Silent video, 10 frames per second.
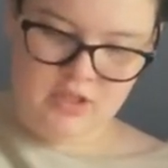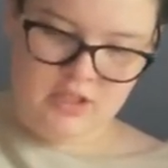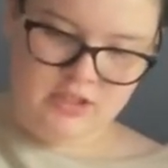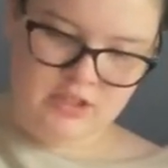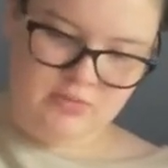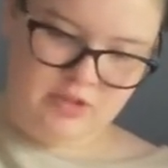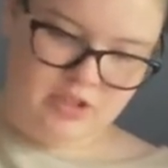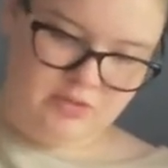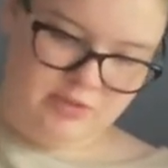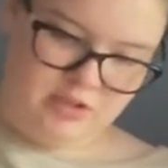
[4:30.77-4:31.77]
because I don't want
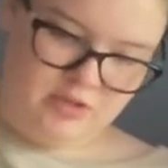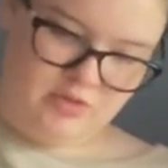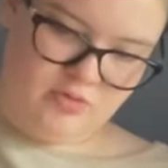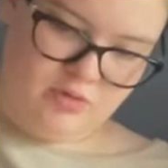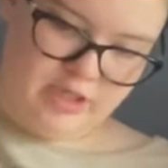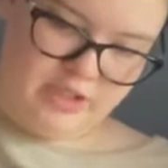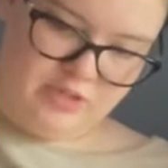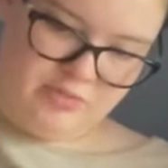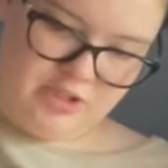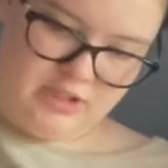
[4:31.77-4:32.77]
there to be quite so
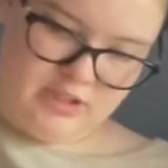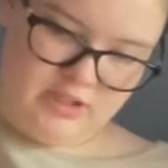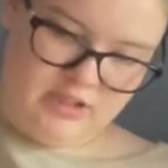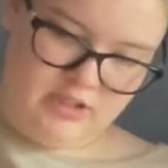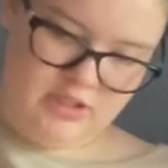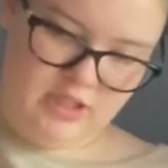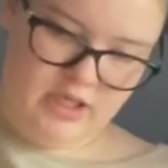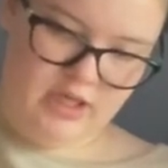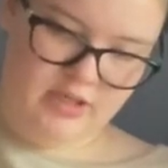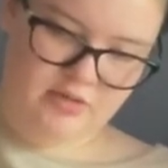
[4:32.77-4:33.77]
much, uh,
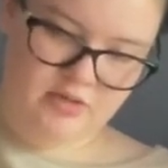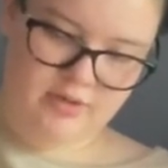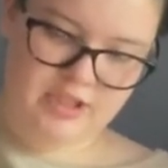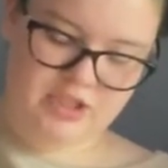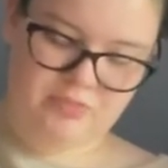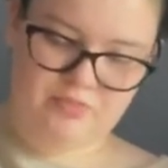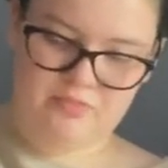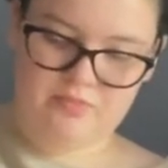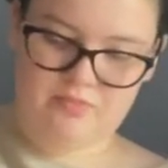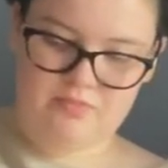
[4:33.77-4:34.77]
quite such
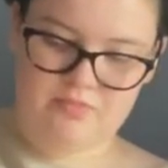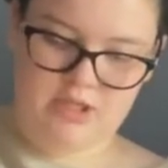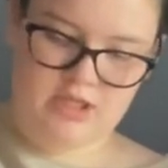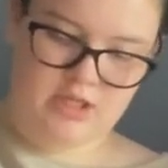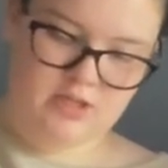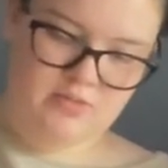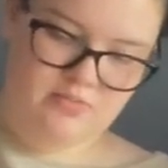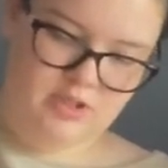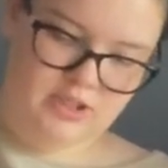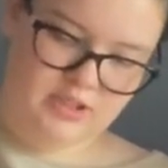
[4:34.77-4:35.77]
big
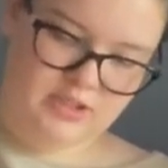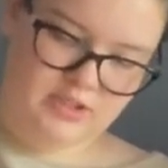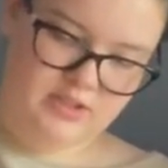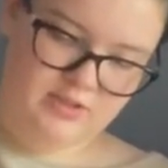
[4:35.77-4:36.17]
pieces.